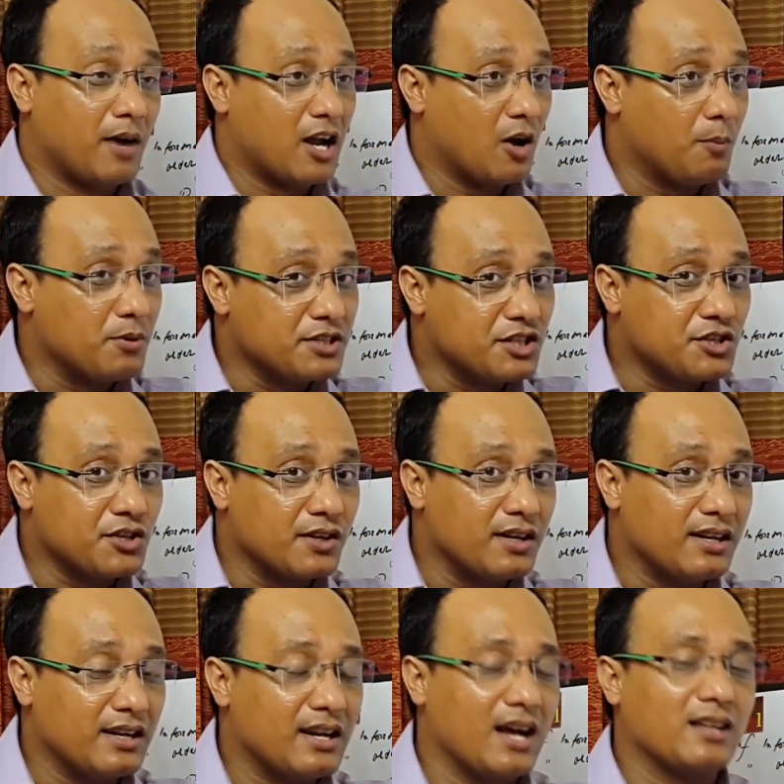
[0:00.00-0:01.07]
my
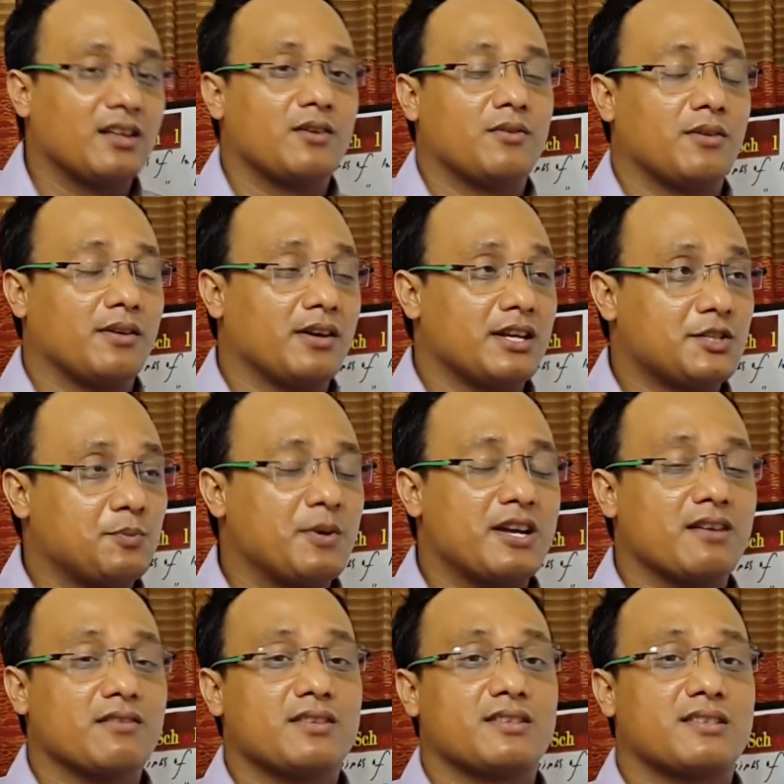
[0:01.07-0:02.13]
opposition, another
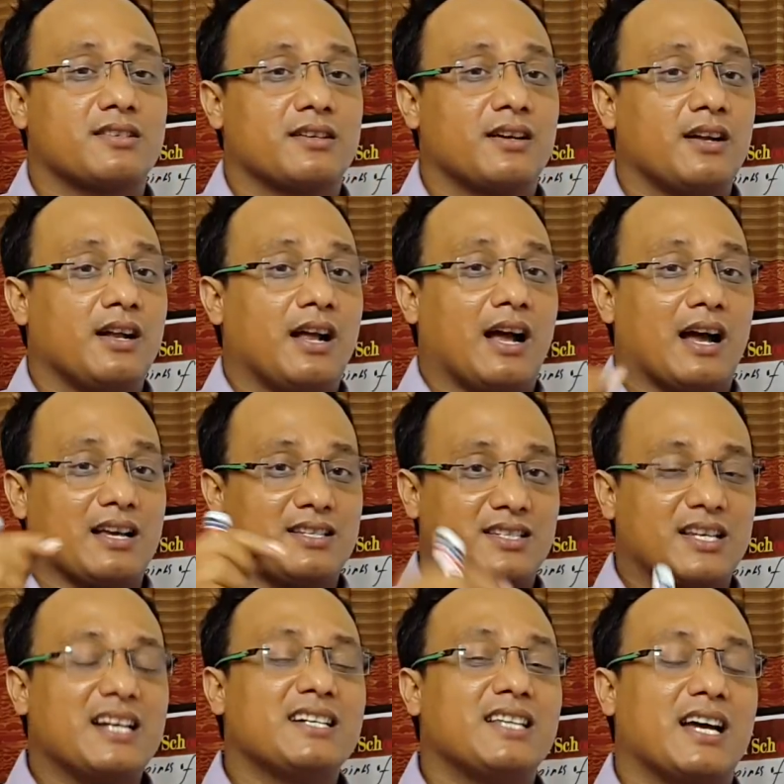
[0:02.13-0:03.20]
speakers has
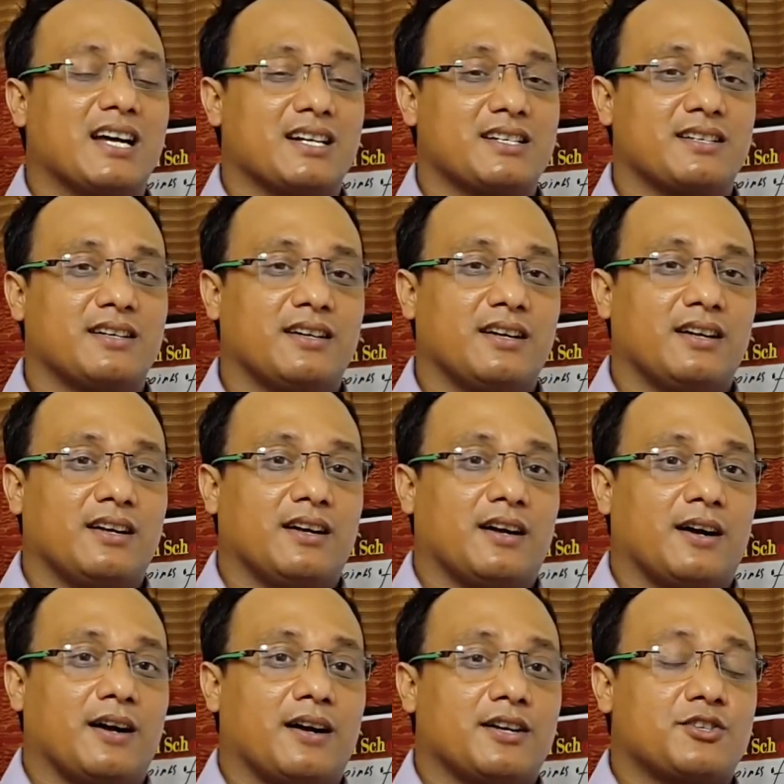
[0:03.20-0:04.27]
said that
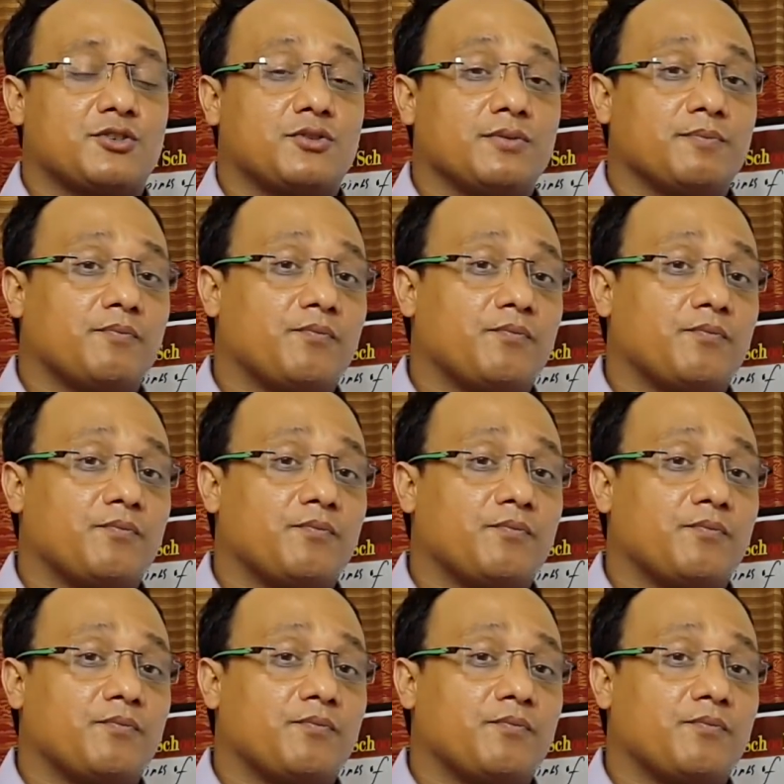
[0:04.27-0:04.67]
our